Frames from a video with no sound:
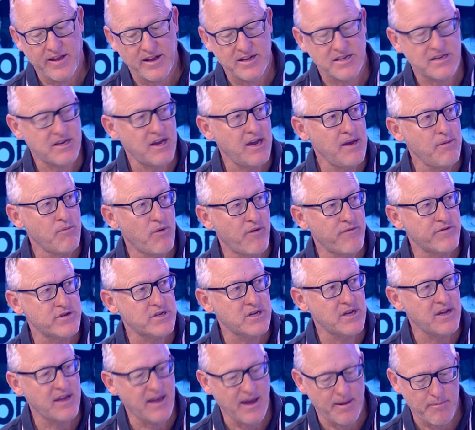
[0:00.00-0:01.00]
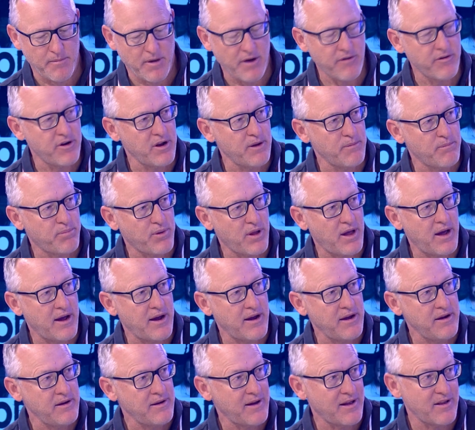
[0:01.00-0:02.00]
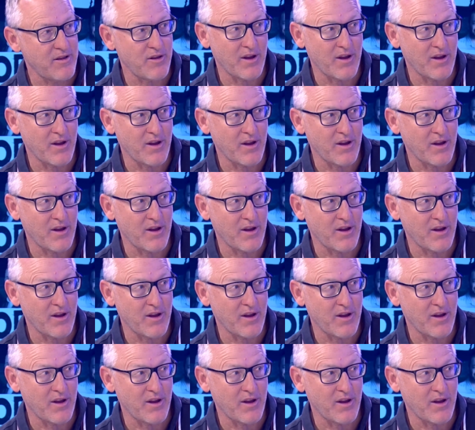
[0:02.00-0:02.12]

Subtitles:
that team, obviously. Cam Murray didn't play.